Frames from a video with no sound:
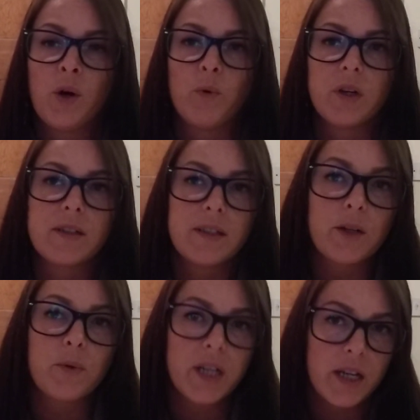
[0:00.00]
whereas
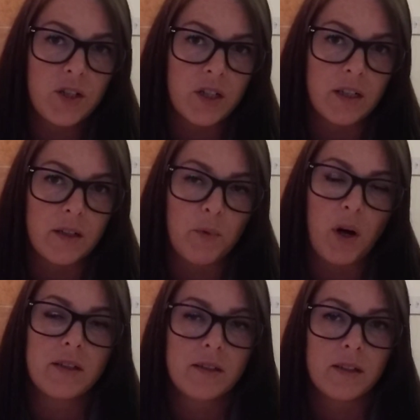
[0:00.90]
liquidation, the
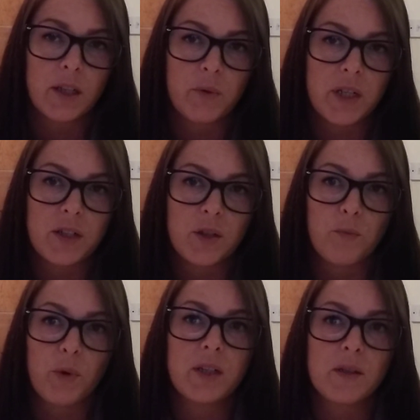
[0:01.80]
process of liquidation,
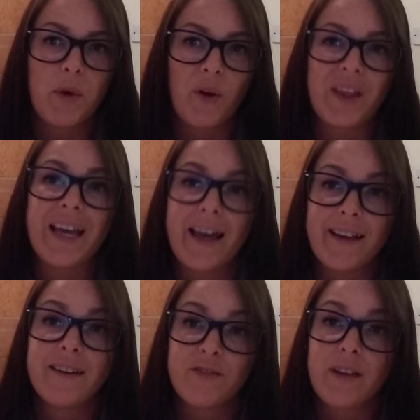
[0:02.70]
brings about the
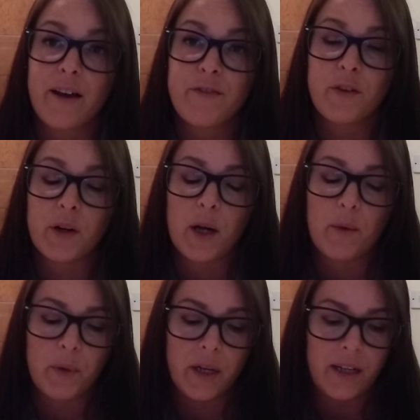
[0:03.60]
end of life for a
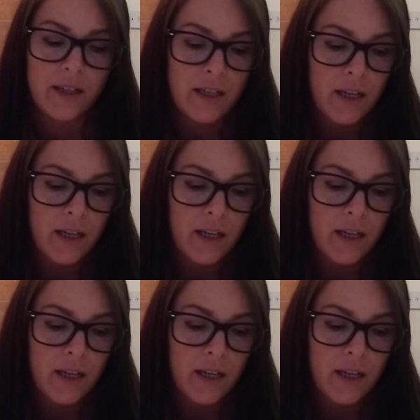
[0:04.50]
company.